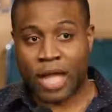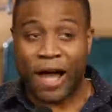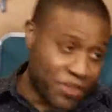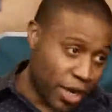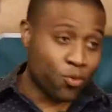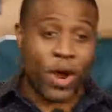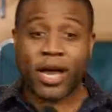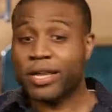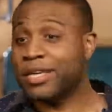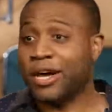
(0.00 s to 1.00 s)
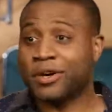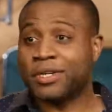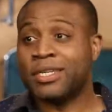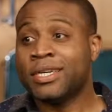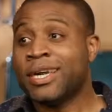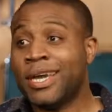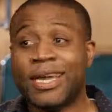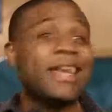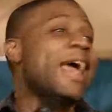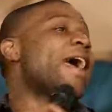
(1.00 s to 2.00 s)
I've done regular yoga,
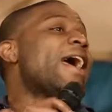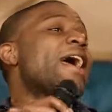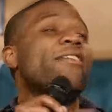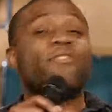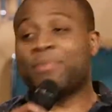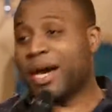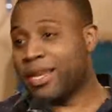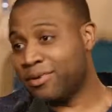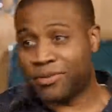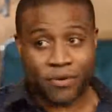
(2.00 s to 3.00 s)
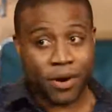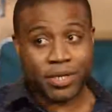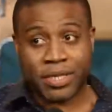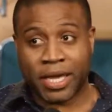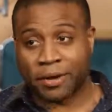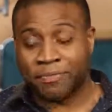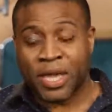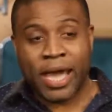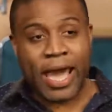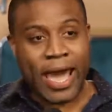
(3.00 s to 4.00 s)
and everybody was farting in there.
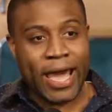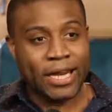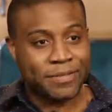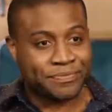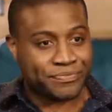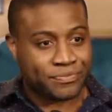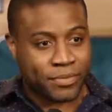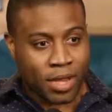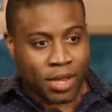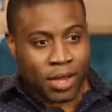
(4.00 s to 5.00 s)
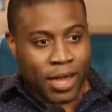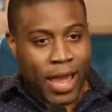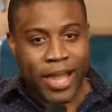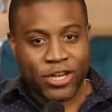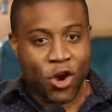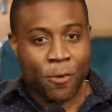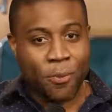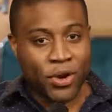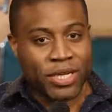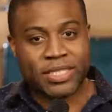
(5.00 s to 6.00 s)
And at no
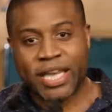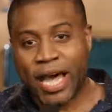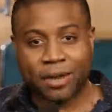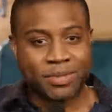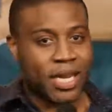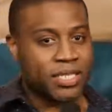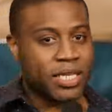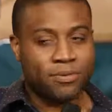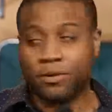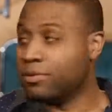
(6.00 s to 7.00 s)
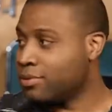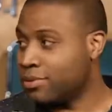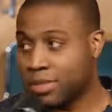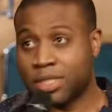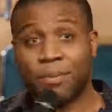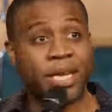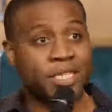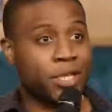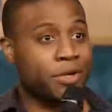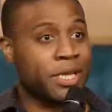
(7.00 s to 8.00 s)
point in time did I say, whew, somebody
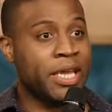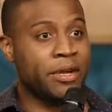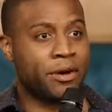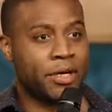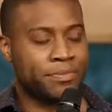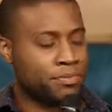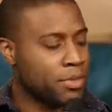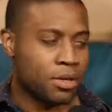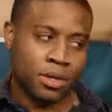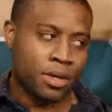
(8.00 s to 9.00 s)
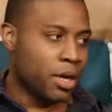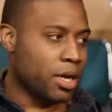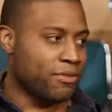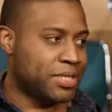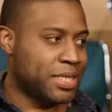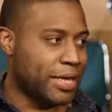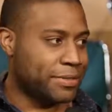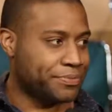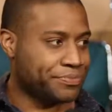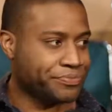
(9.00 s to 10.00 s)
should turn the heat on. I never said it.